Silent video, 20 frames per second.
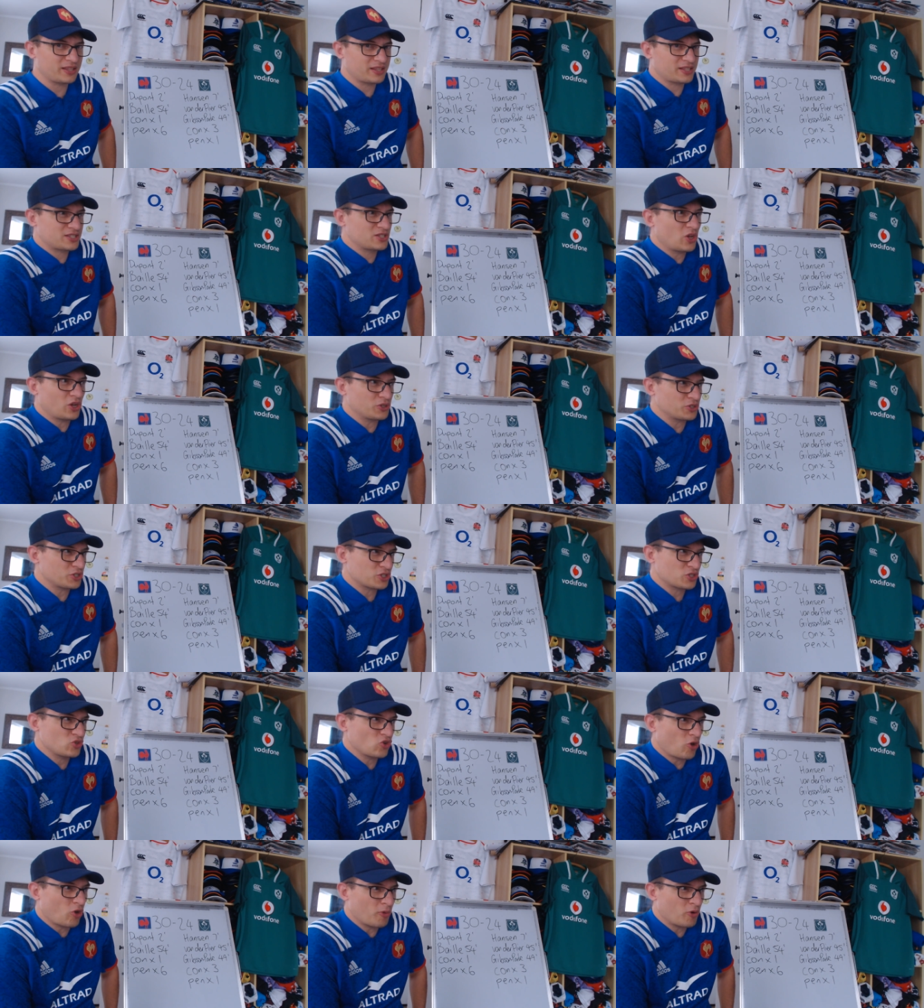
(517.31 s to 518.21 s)
It's not just
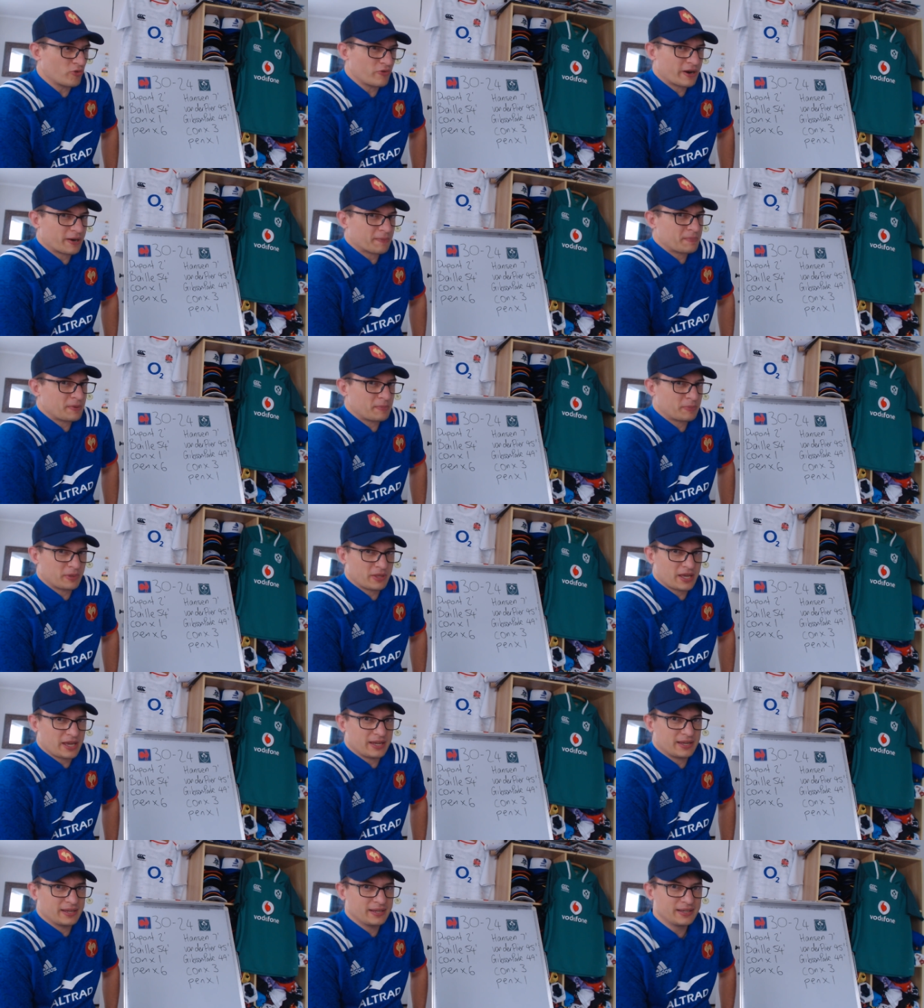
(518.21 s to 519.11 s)
normal rugby
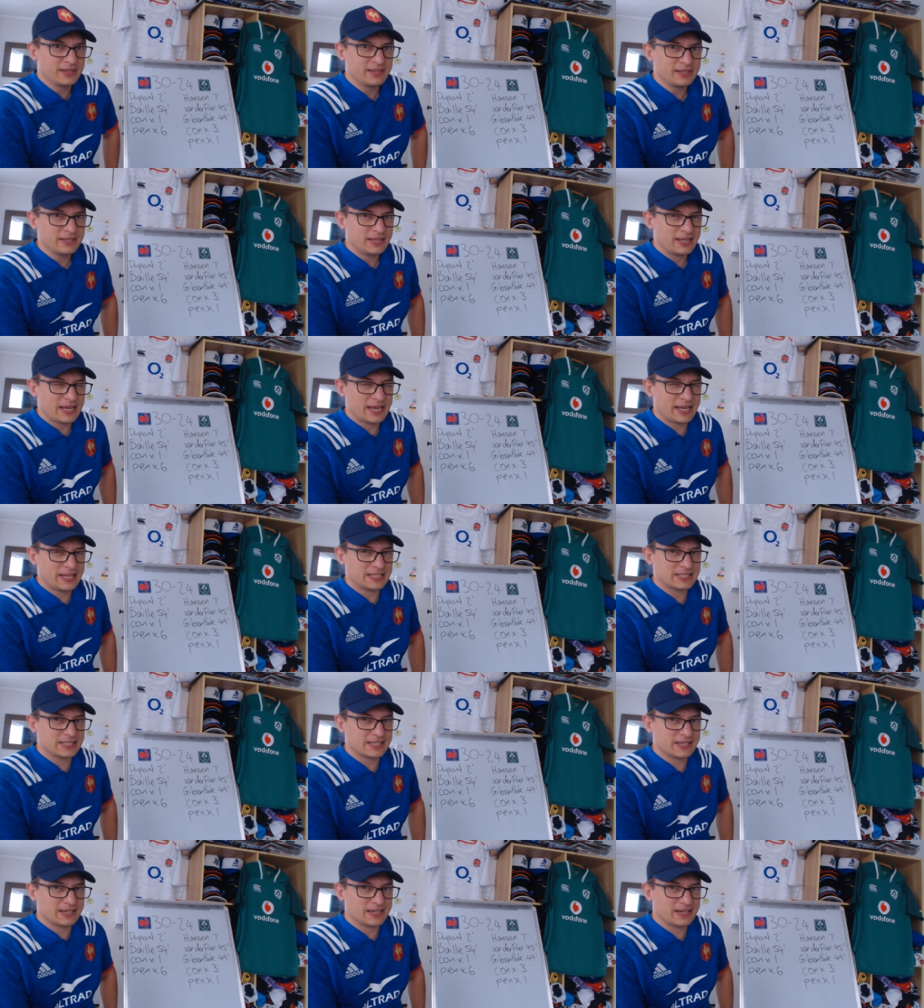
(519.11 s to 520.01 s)
play.
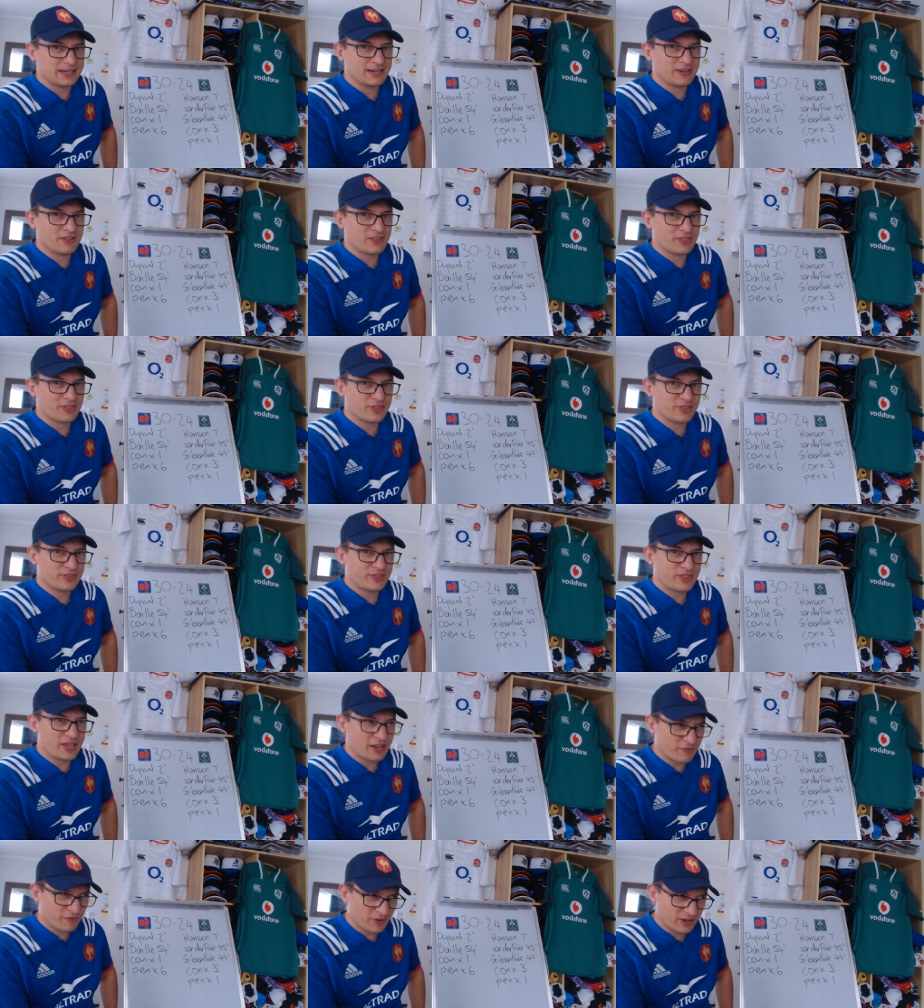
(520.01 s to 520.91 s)
And
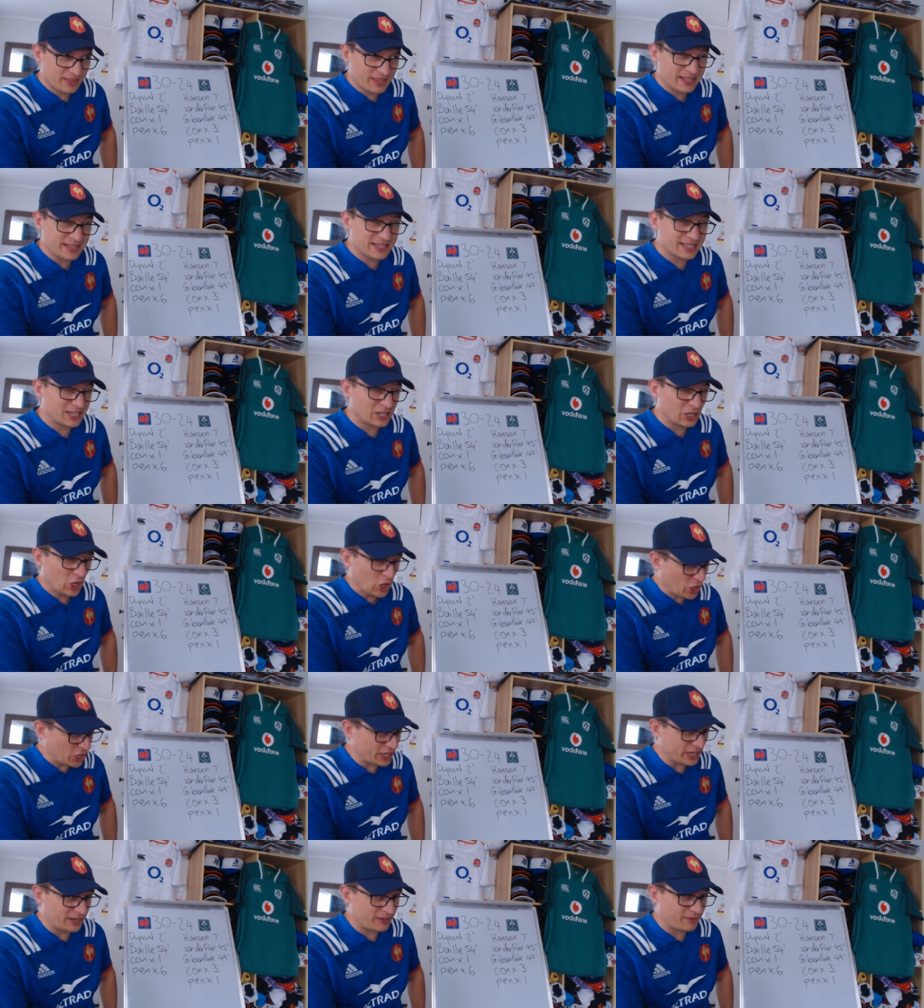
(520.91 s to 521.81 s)
thankfully, they did look
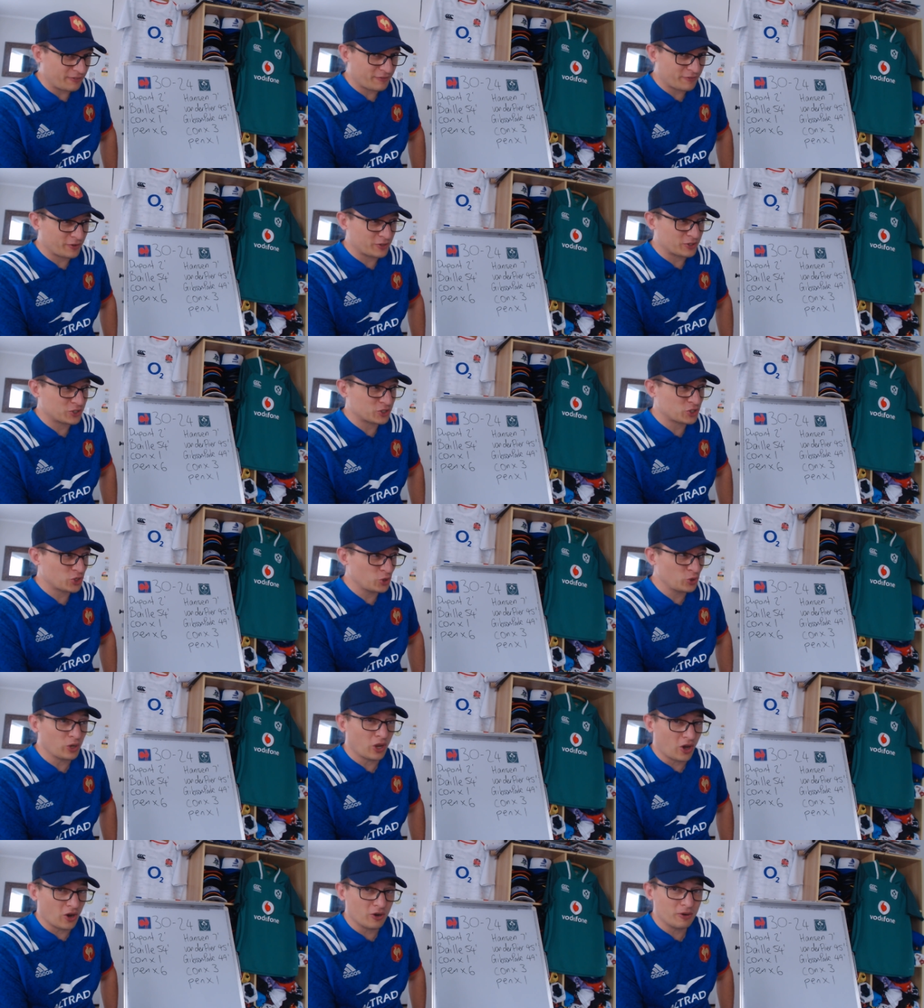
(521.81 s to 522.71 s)
at it for too
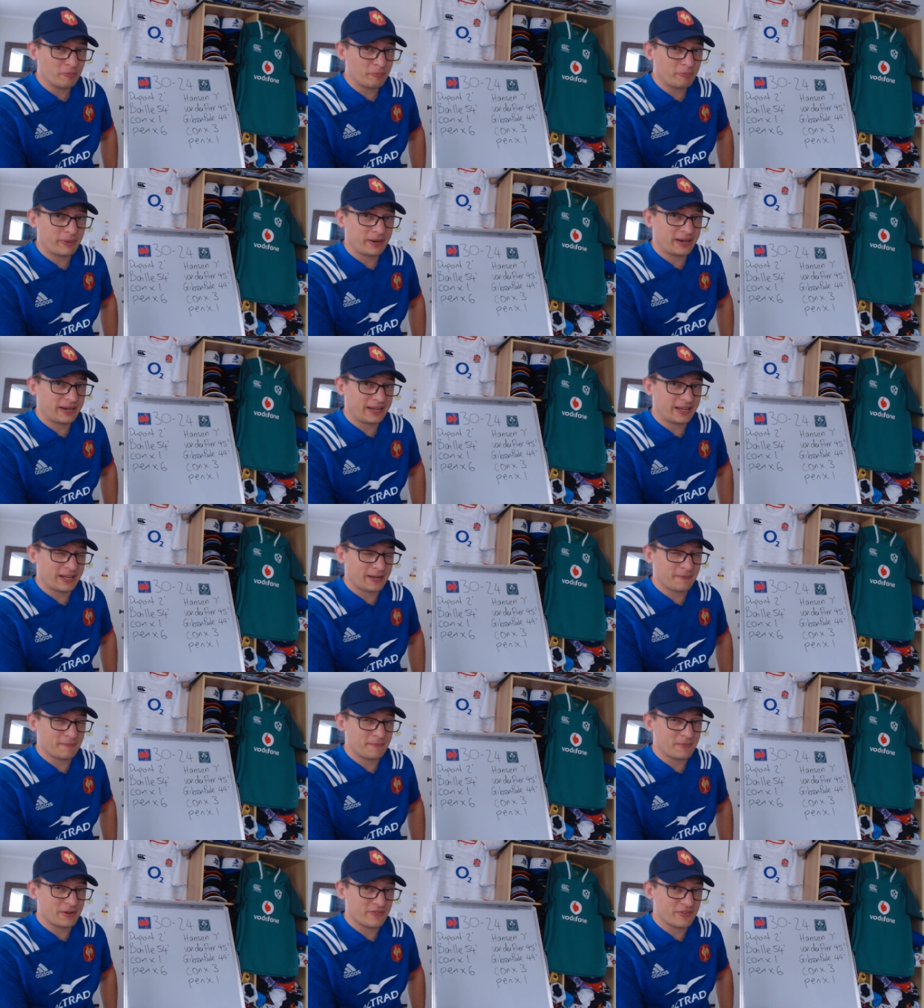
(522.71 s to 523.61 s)
long, but
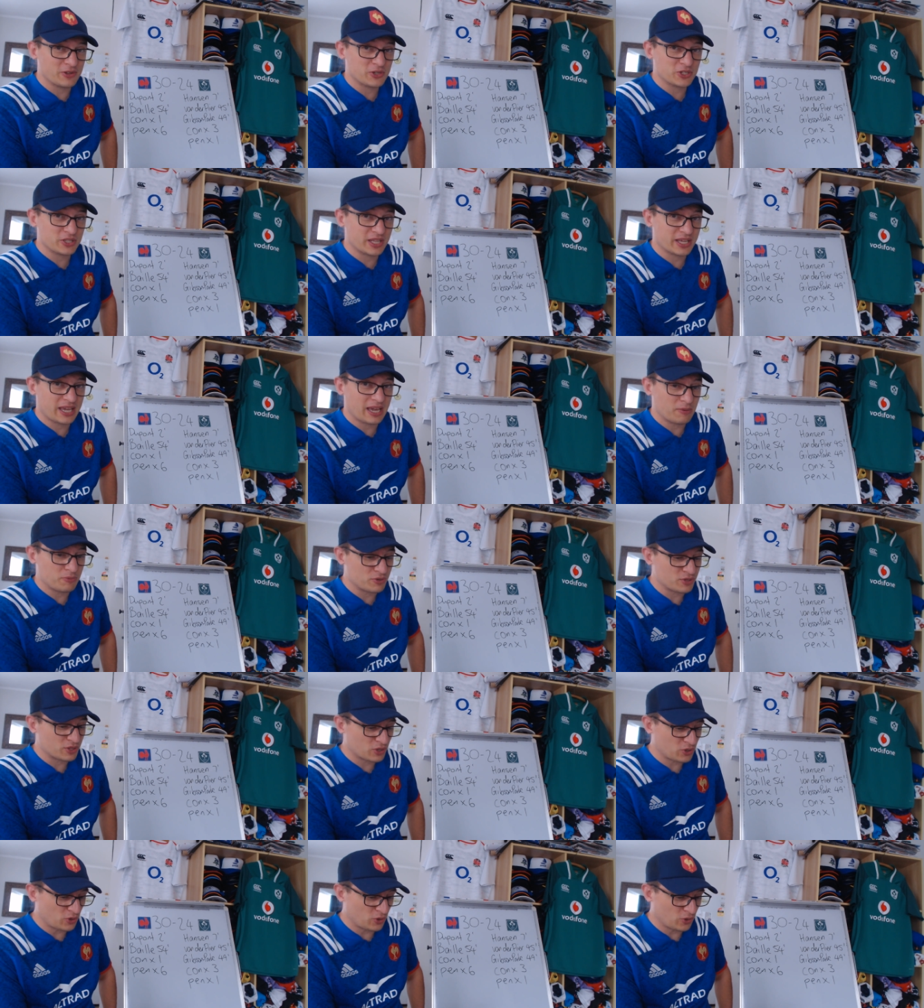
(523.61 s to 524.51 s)
eventually they came to
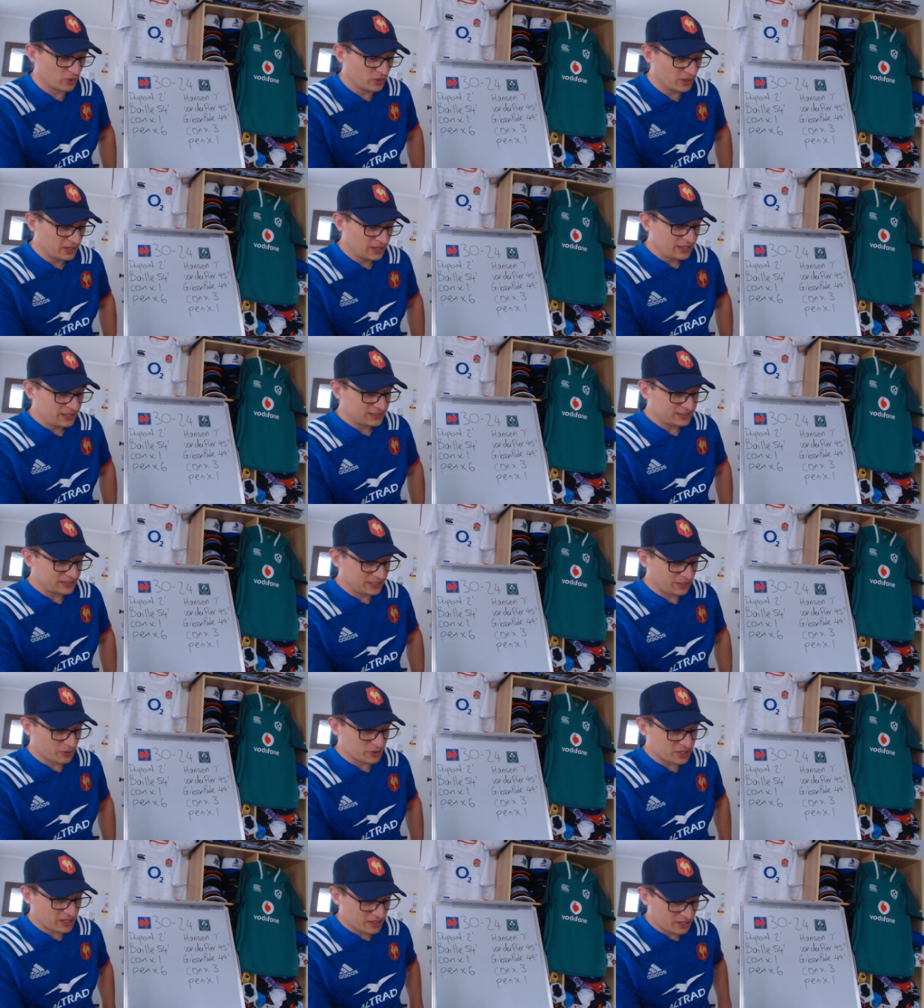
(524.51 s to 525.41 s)
the call that
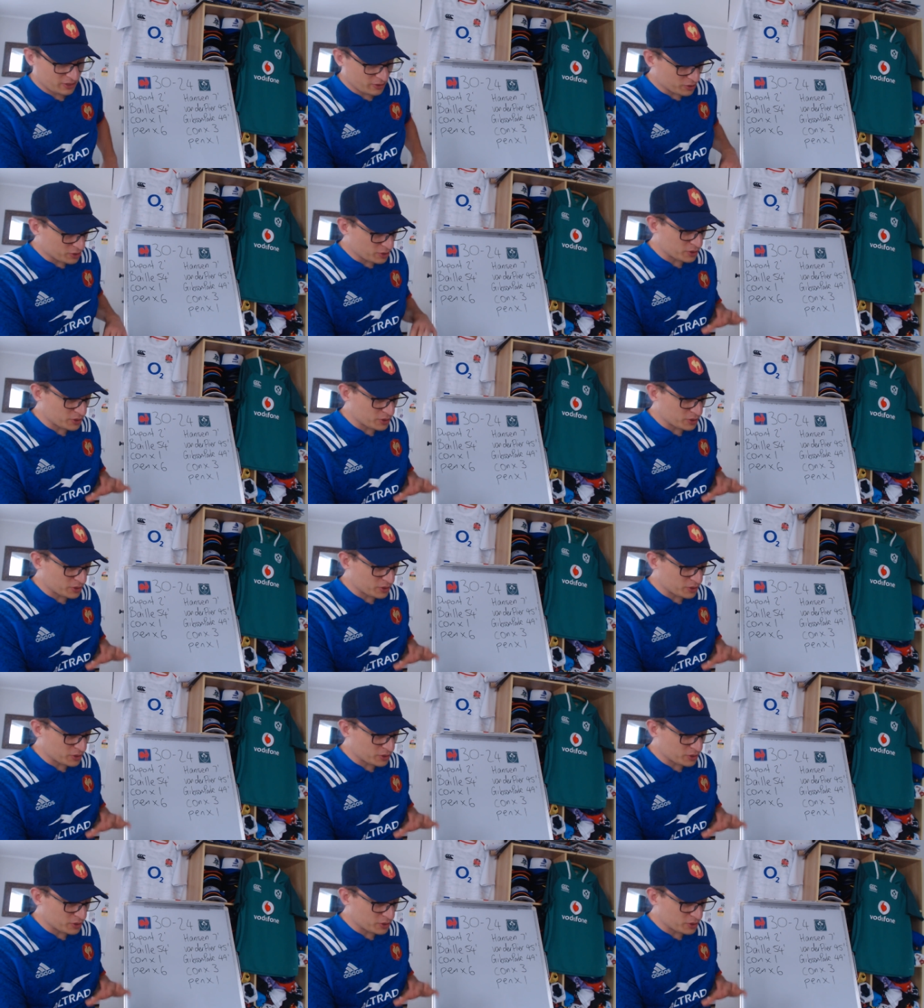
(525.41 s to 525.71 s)
there was nothing to it.